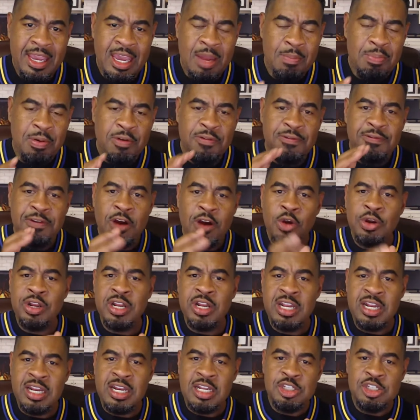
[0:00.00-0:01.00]
and
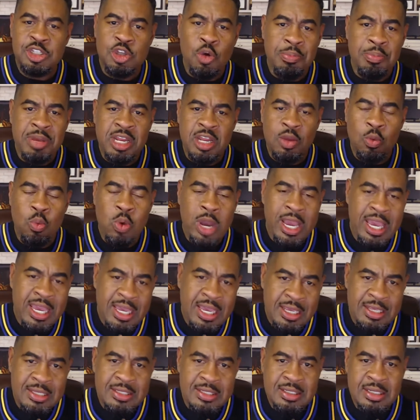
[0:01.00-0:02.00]
perverted it in so many
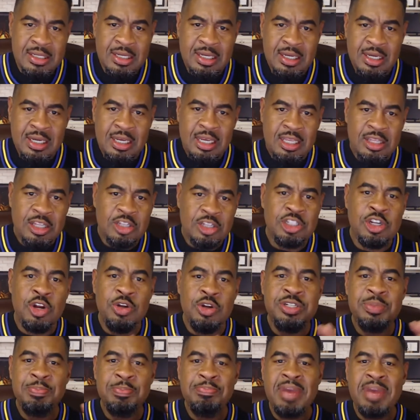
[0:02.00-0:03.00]
ways, the
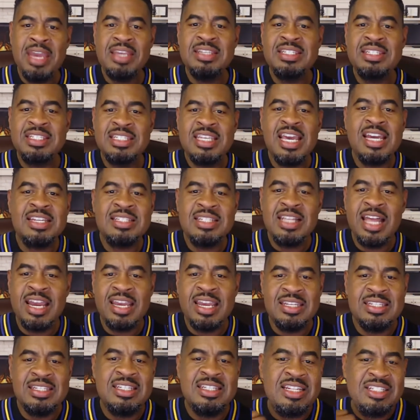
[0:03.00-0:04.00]
church makes sex
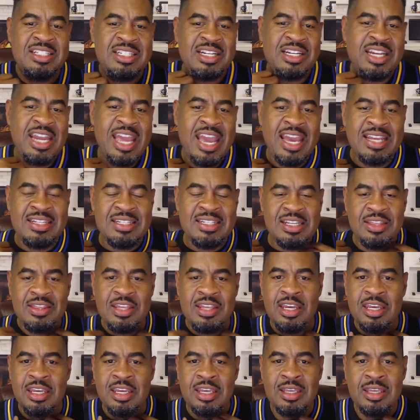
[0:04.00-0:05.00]
like it's such a nasty
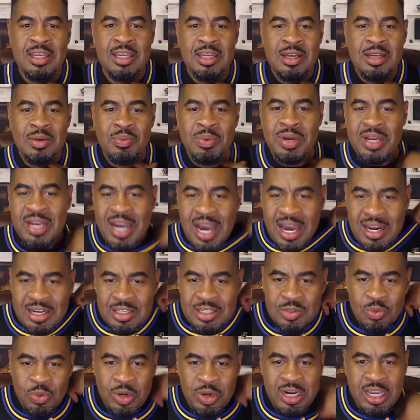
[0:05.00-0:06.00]
thing when God
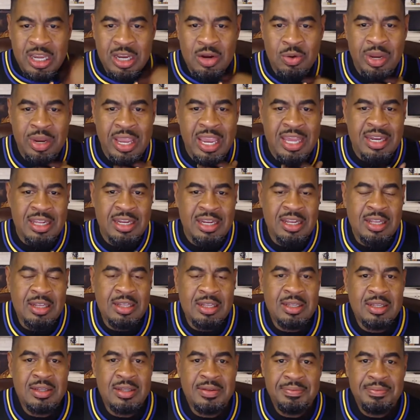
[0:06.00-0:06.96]
is the one that created it.